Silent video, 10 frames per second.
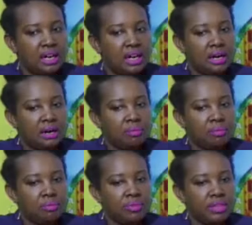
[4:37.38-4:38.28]

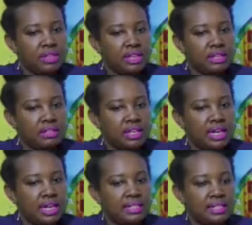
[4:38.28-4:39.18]
The
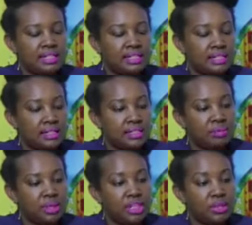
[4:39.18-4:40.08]
land tenure
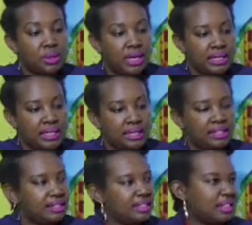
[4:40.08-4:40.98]
system in
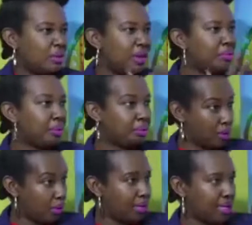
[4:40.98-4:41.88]
Uganda, this is the way
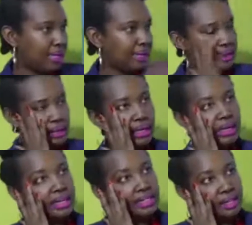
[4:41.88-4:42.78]
people own land,
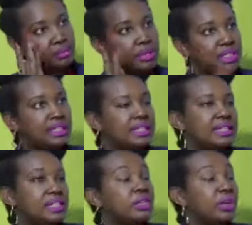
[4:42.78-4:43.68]
is a bit
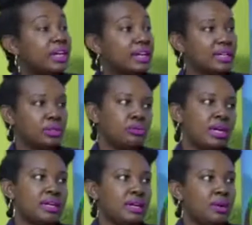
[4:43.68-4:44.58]
disorganized
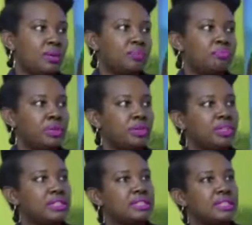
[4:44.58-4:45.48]
right now
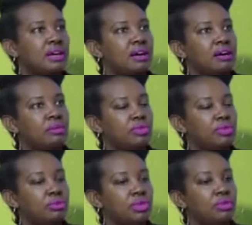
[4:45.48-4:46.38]
because
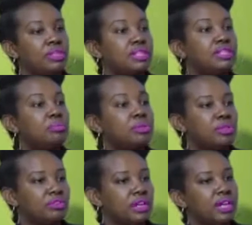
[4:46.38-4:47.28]
on the same
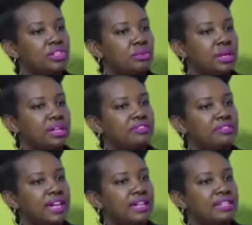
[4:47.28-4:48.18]
piece of land you might
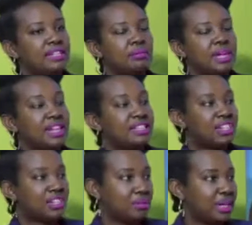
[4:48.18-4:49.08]
find someone has
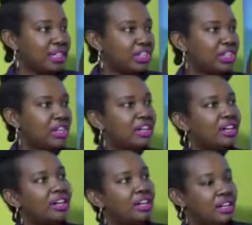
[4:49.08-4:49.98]
a chibanja,